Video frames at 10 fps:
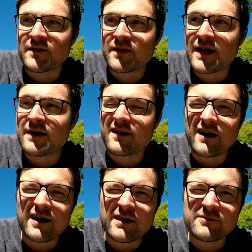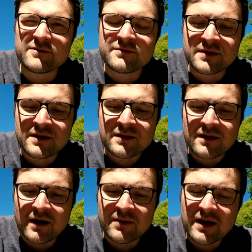So yeah, I'm
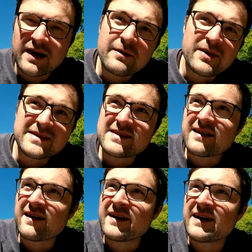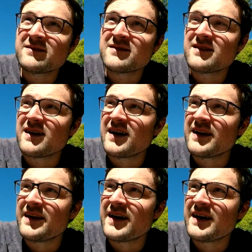gonna head back to the car now,
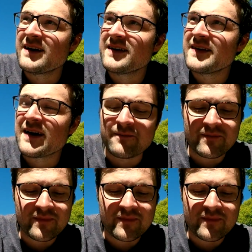and yeah,